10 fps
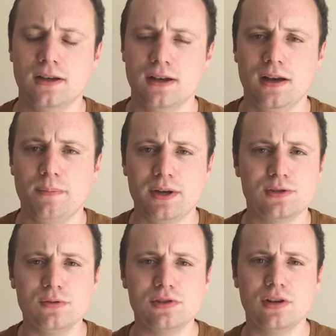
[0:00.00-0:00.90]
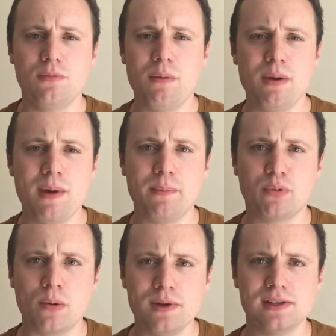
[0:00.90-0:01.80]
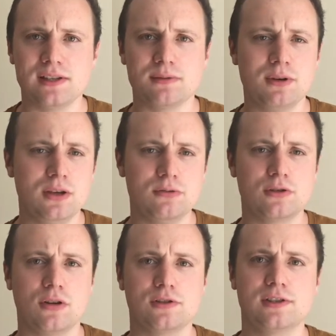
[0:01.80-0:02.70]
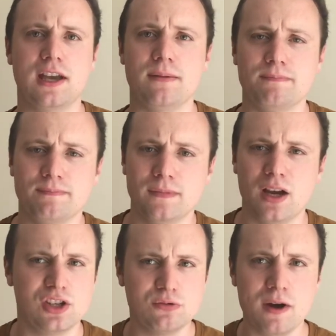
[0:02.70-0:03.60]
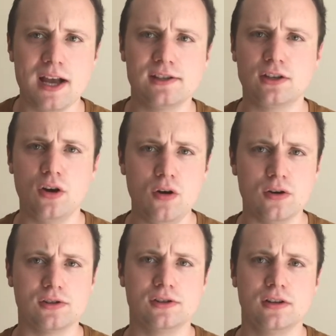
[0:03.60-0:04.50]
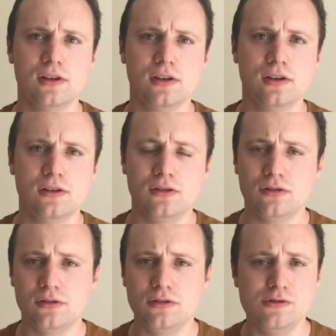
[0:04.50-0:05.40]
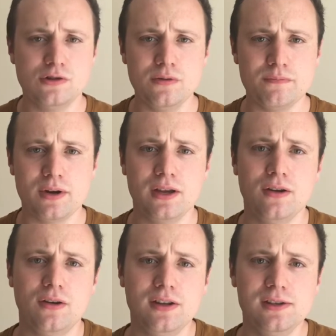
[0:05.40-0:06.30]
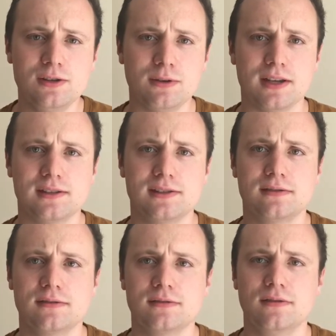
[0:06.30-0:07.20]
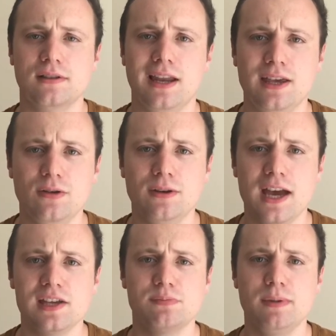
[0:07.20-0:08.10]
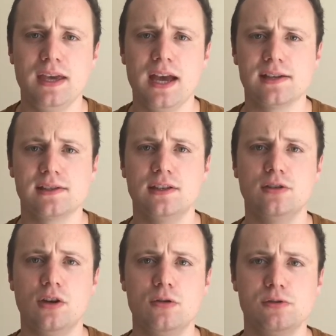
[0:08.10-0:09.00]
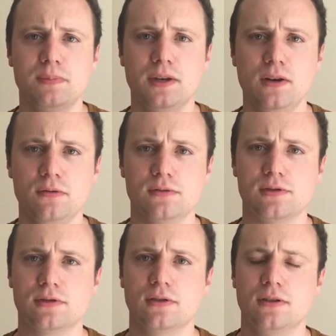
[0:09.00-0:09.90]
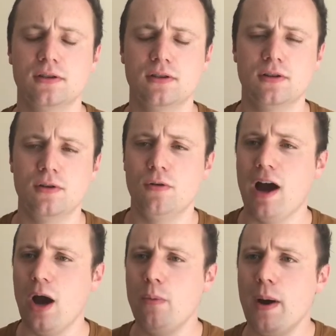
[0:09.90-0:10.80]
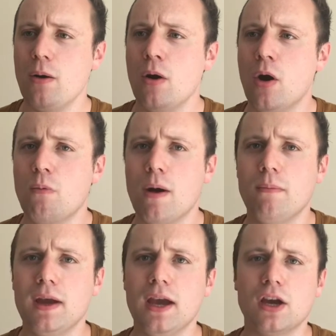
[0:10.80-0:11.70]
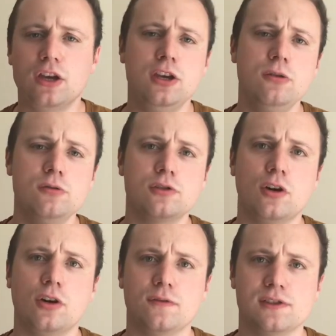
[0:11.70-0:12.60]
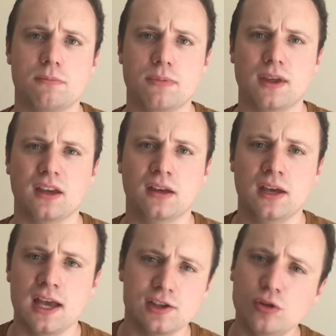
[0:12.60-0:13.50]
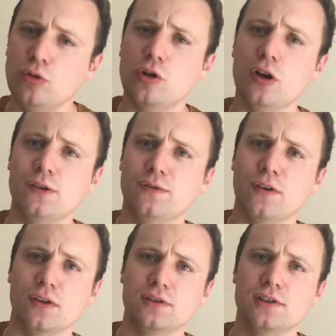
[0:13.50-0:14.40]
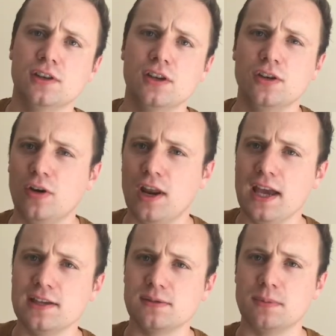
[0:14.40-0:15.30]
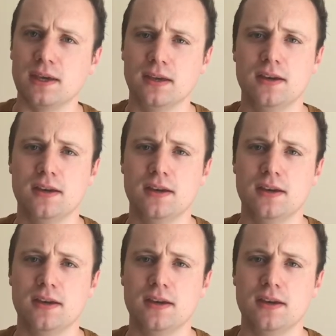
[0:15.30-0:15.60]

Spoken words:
But it's also when we make promises and we use God's name. I swear to God. You shouldn't bring God into it. Let your yes be yes and your no's be no's. Or how about when we accuse God of something? It's all God's fault. God hates me.